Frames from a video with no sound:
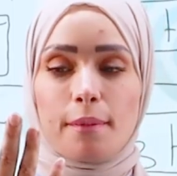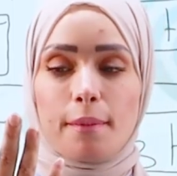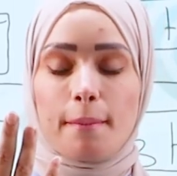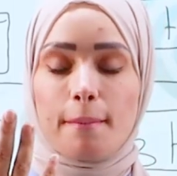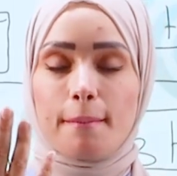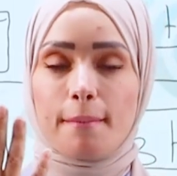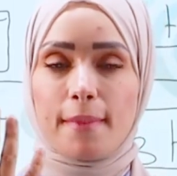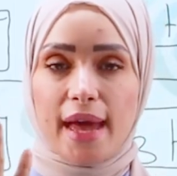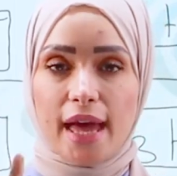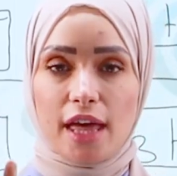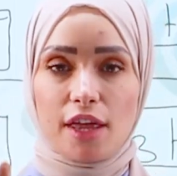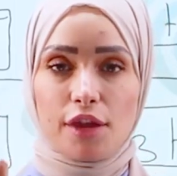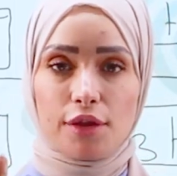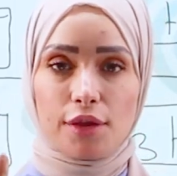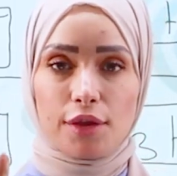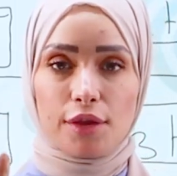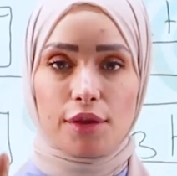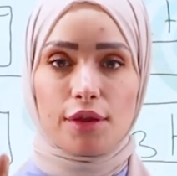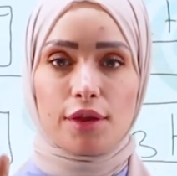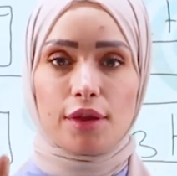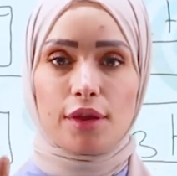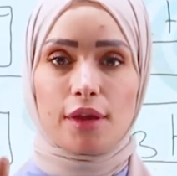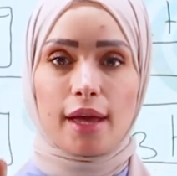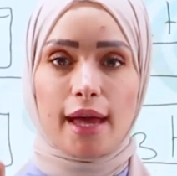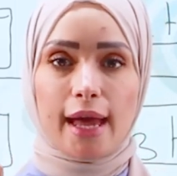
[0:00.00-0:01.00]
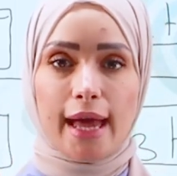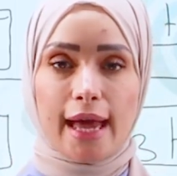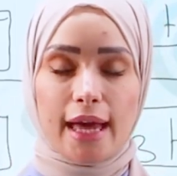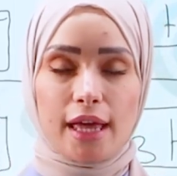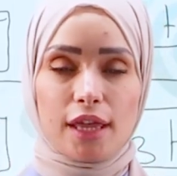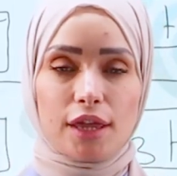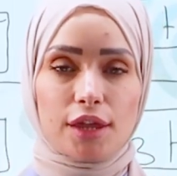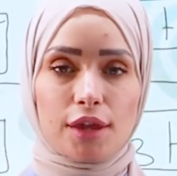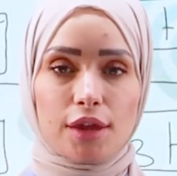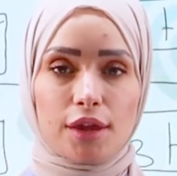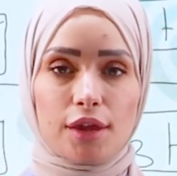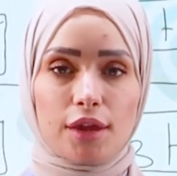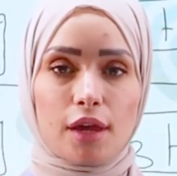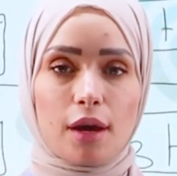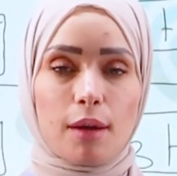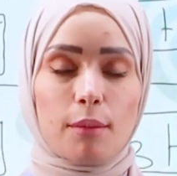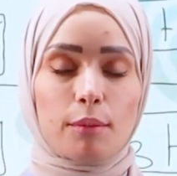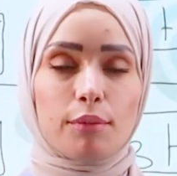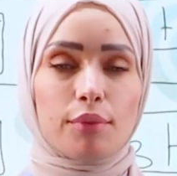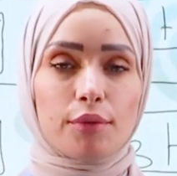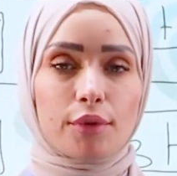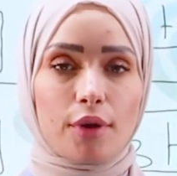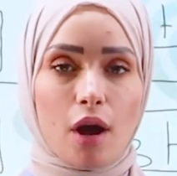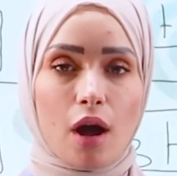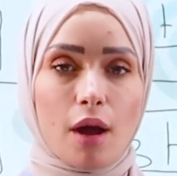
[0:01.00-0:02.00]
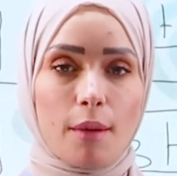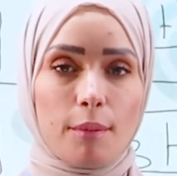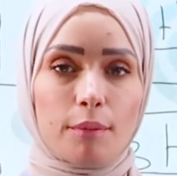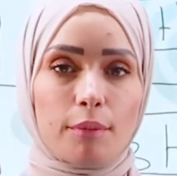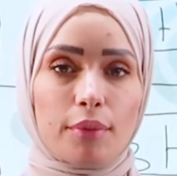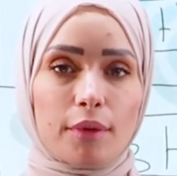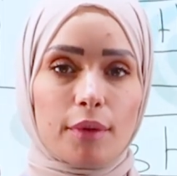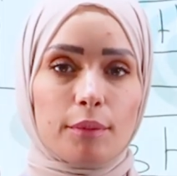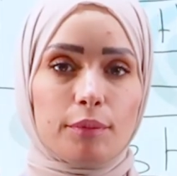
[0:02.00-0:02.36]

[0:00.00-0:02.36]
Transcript: Meth, eth, prob,